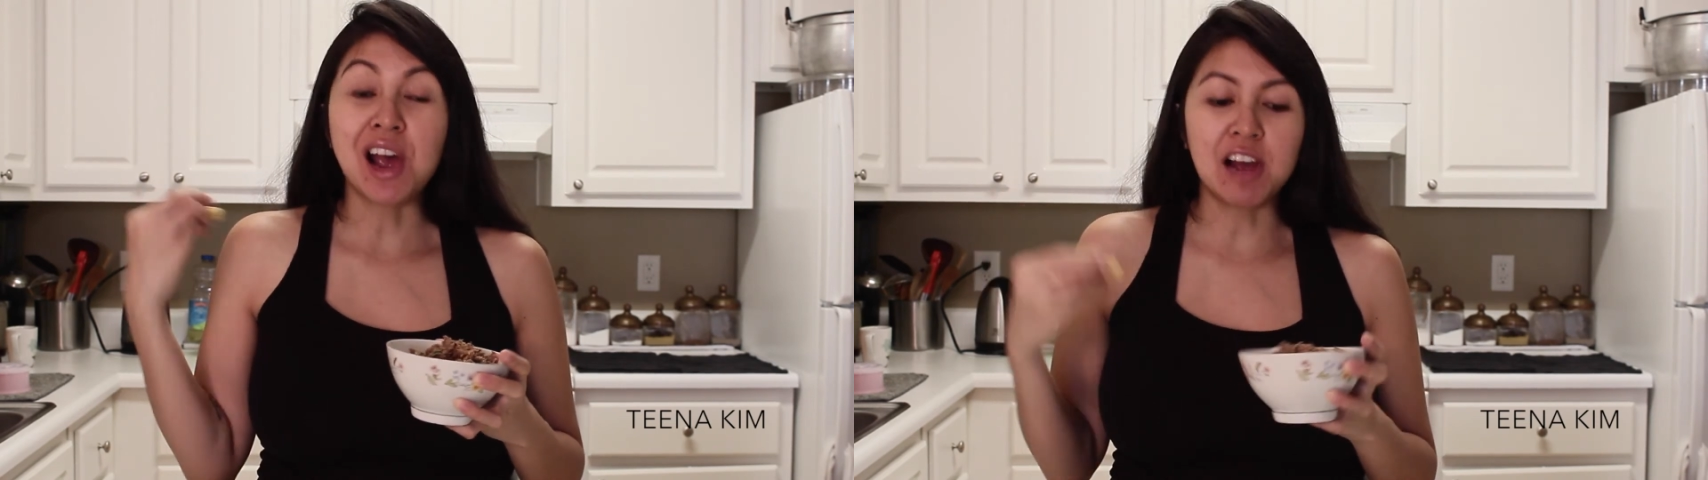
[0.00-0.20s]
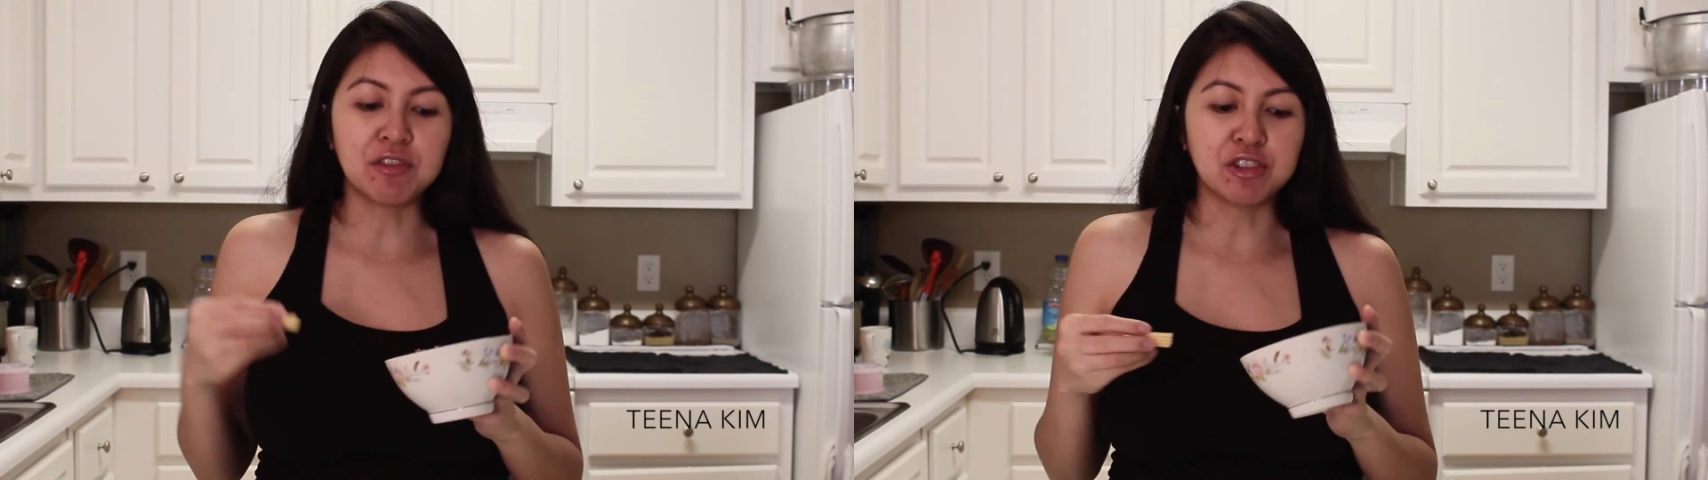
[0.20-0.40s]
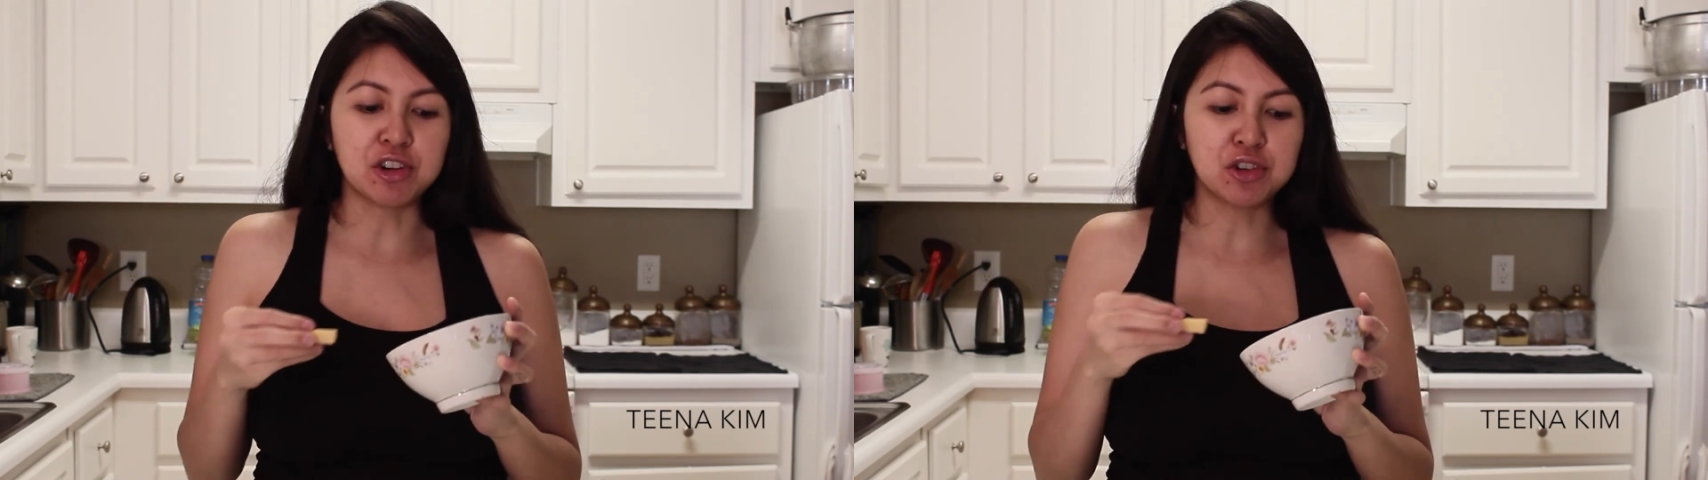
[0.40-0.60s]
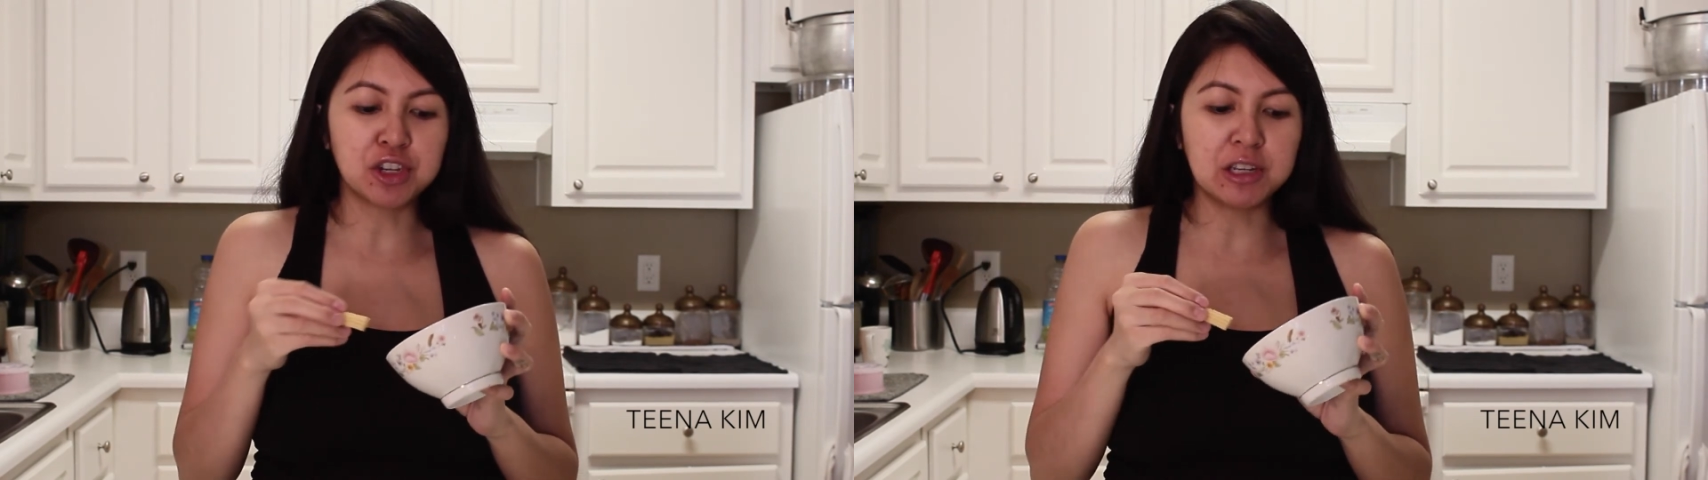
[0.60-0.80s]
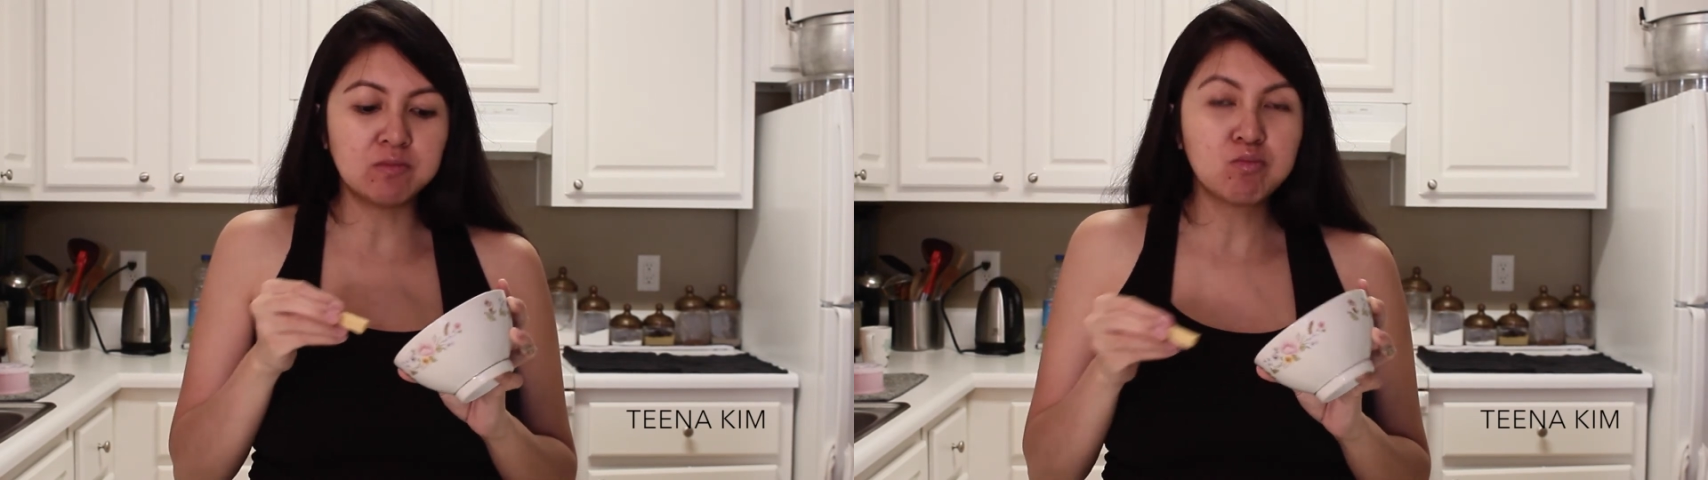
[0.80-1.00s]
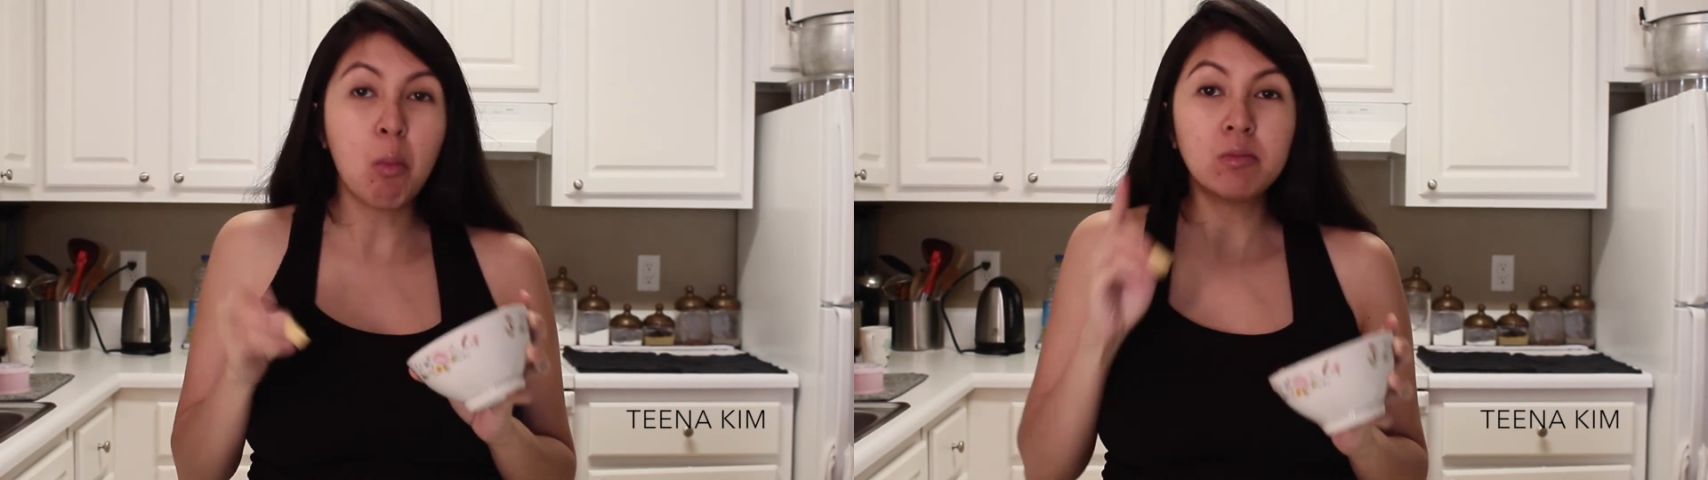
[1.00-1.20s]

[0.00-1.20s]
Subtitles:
I have to start cooking